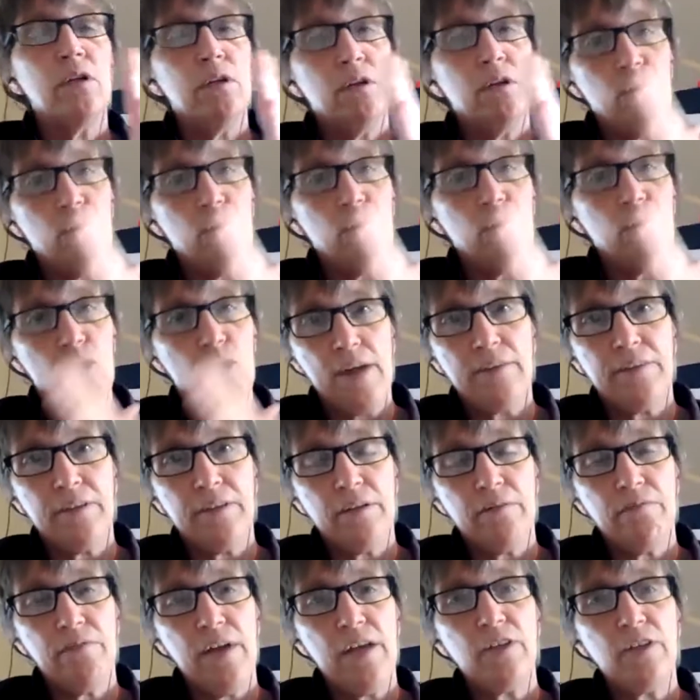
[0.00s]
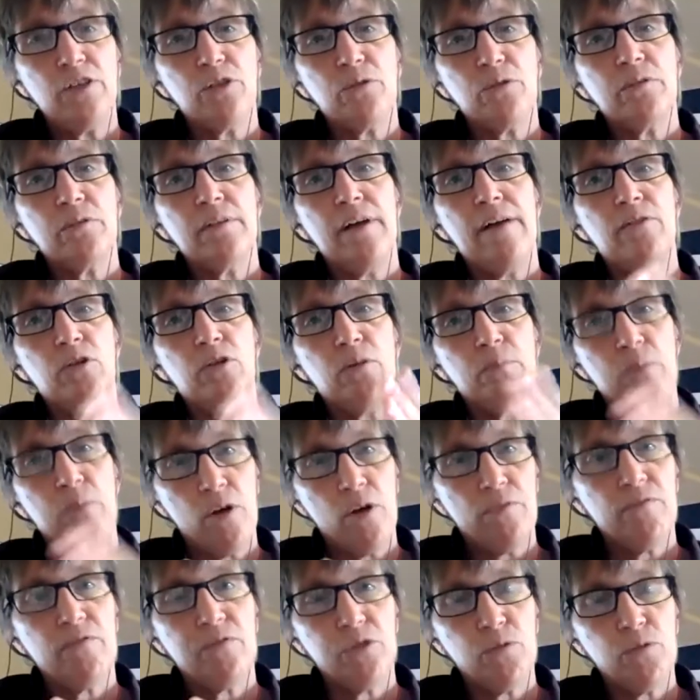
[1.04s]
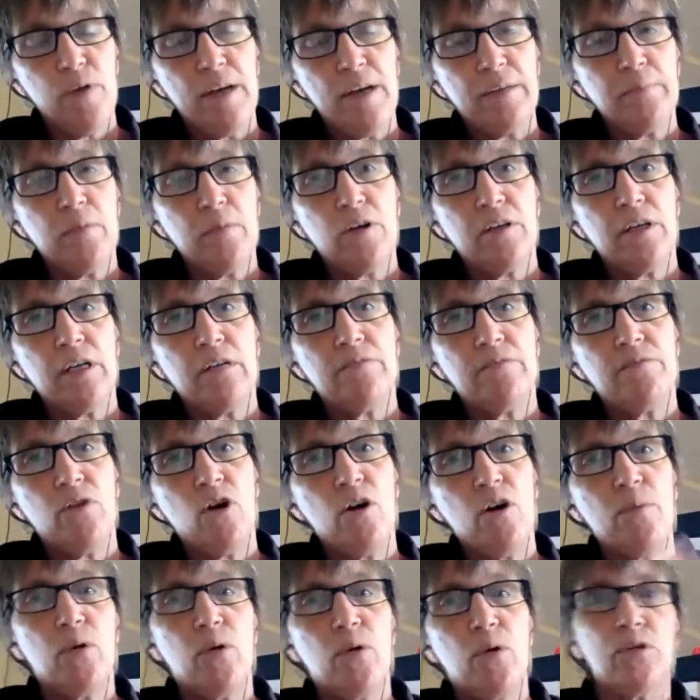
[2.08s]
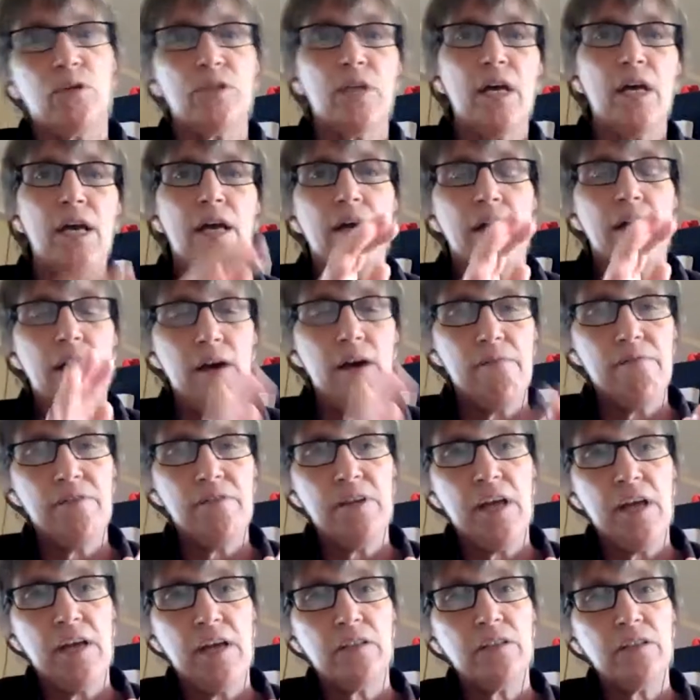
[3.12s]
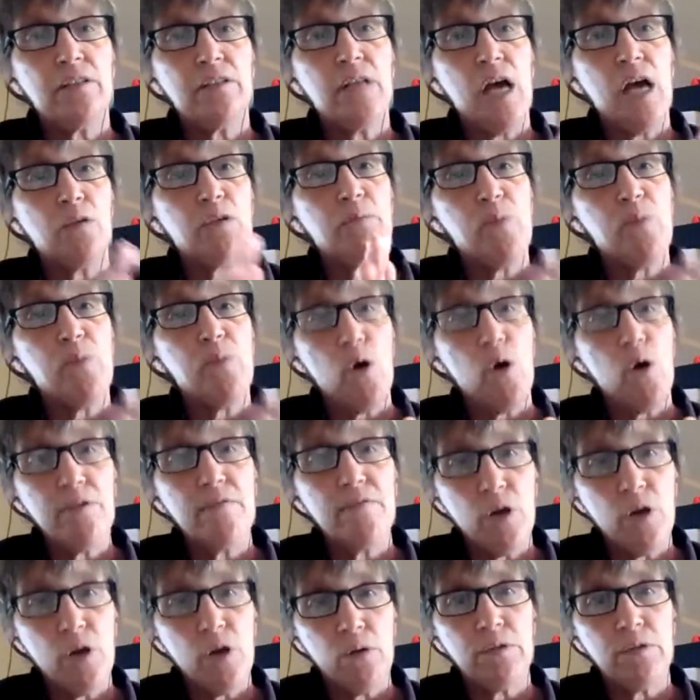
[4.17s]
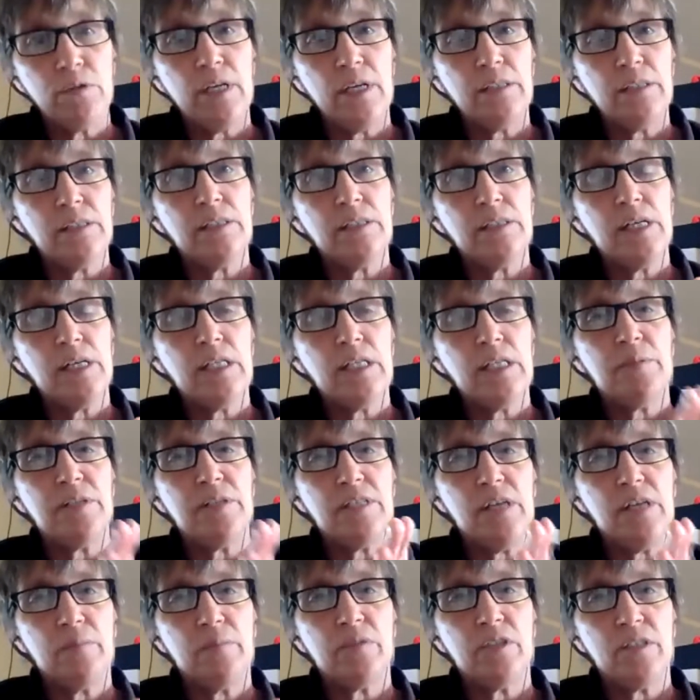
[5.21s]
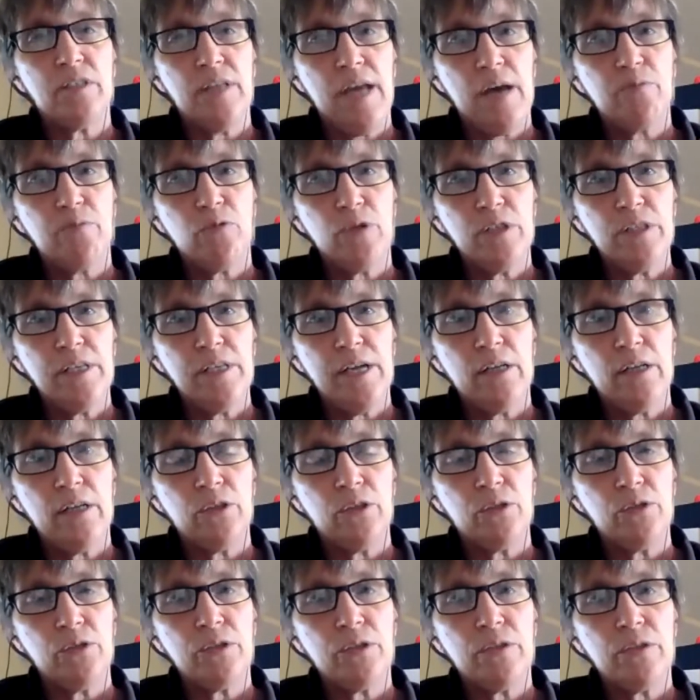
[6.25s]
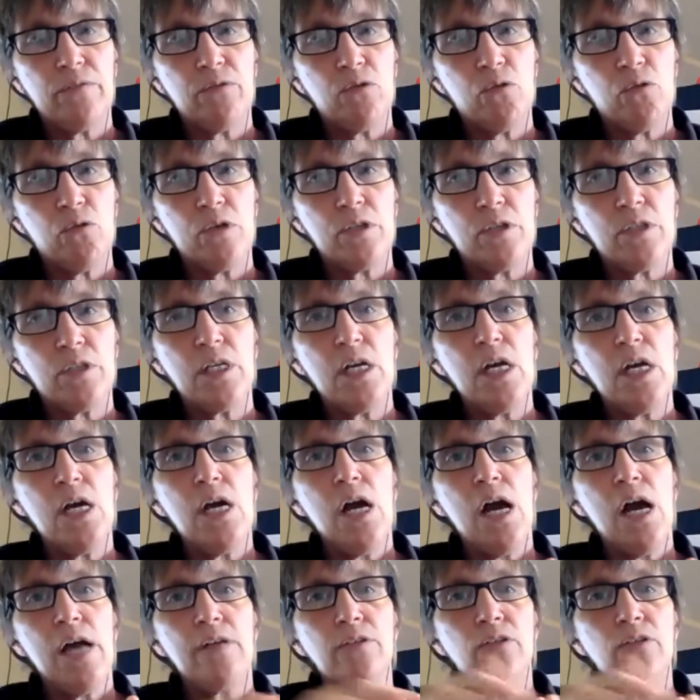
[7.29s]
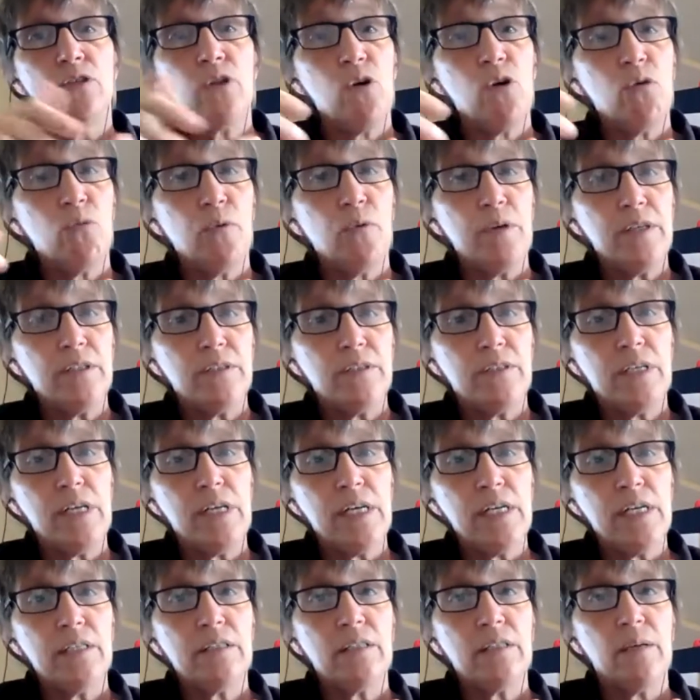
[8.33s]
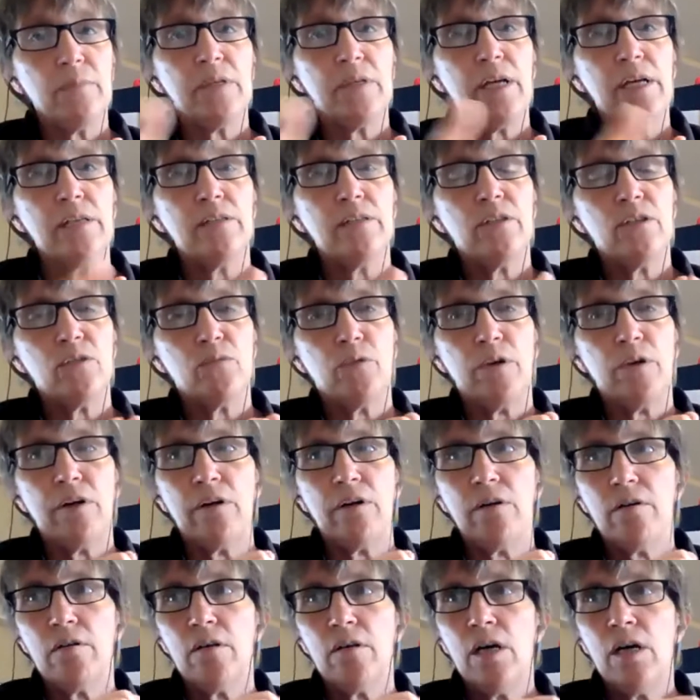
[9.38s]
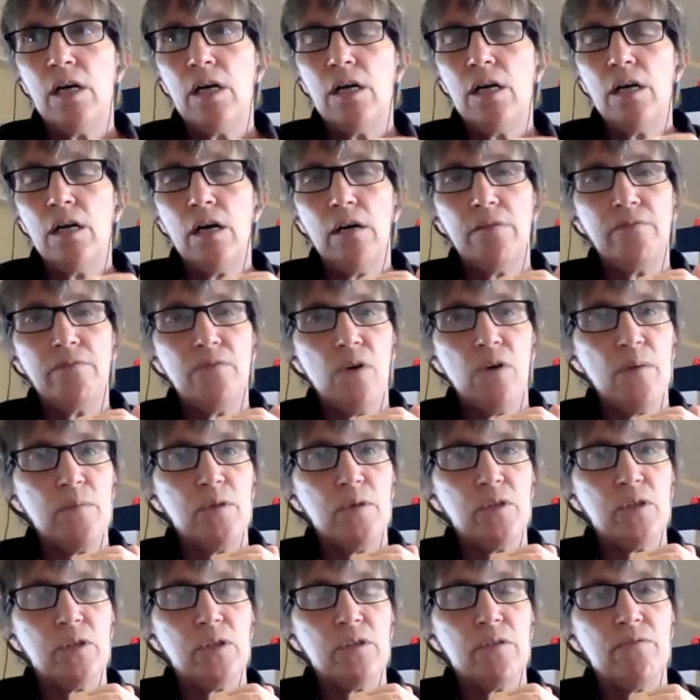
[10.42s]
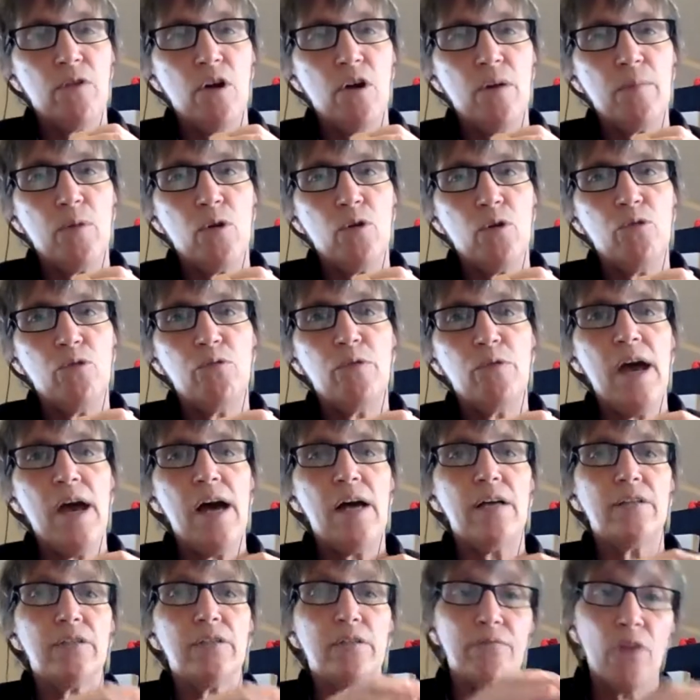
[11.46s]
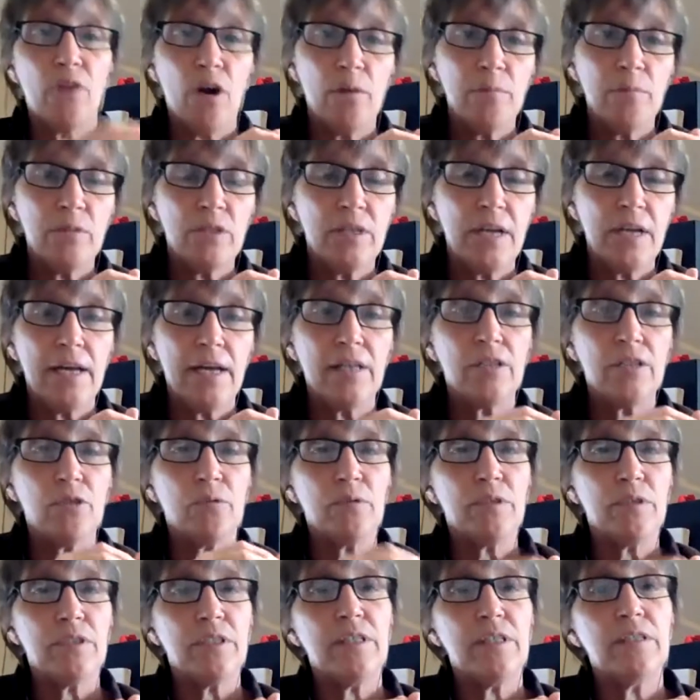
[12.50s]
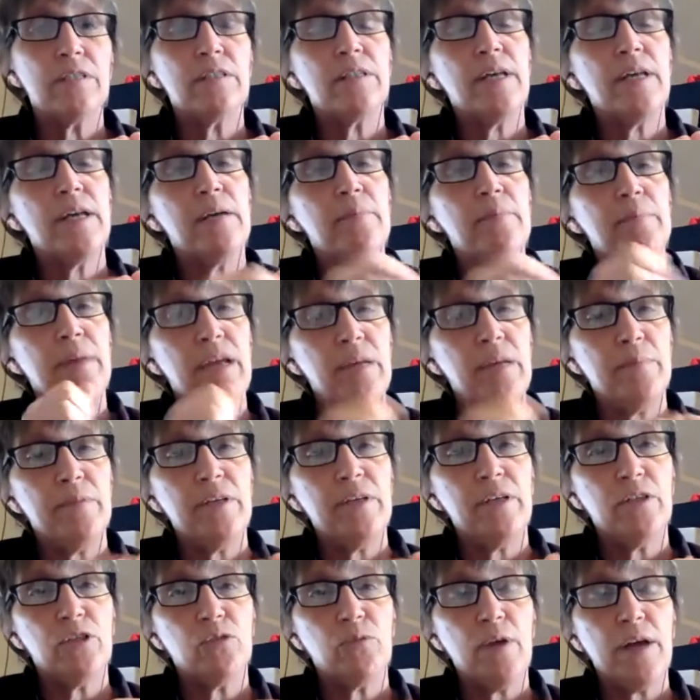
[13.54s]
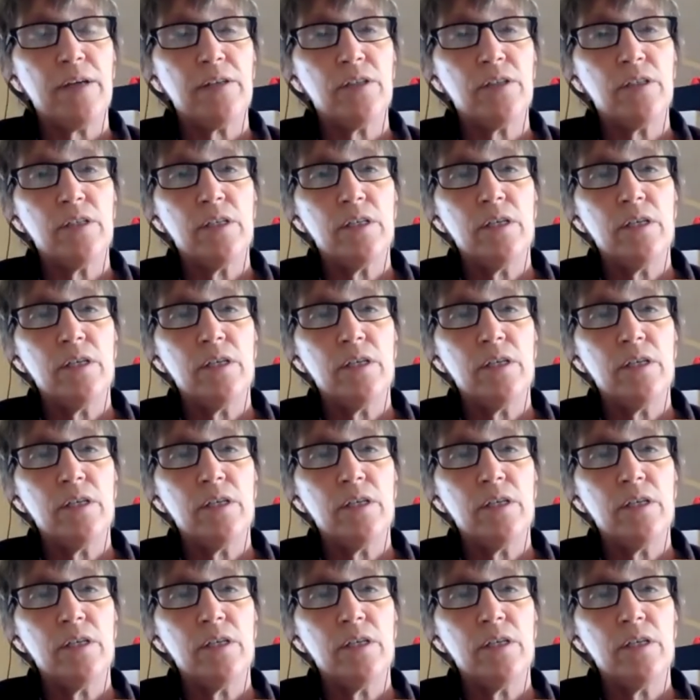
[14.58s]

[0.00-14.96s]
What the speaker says: or at the vendor level, direct marketing farmers. F&S allows both of those entities to become SNAP retailers, of course. And so we see in some cases where a farmer who has a farm stand or a CSA may be a direct,